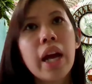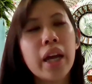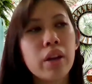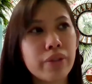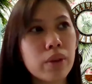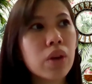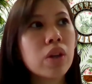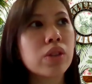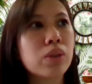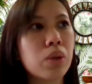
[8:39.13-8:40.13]
and of
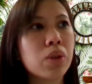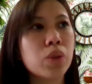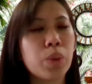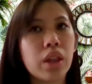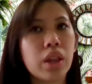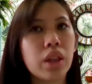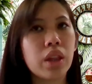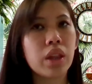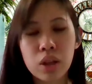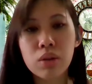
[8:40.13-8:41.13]
course those with
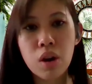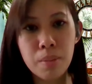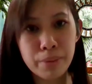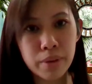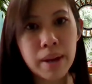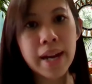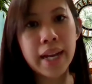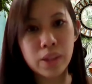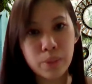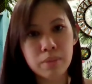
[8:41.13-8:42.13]

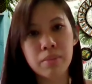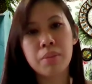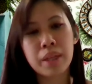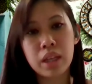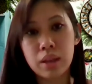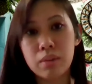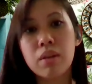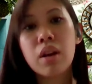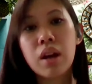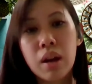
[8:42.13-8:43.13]
compromise with maybe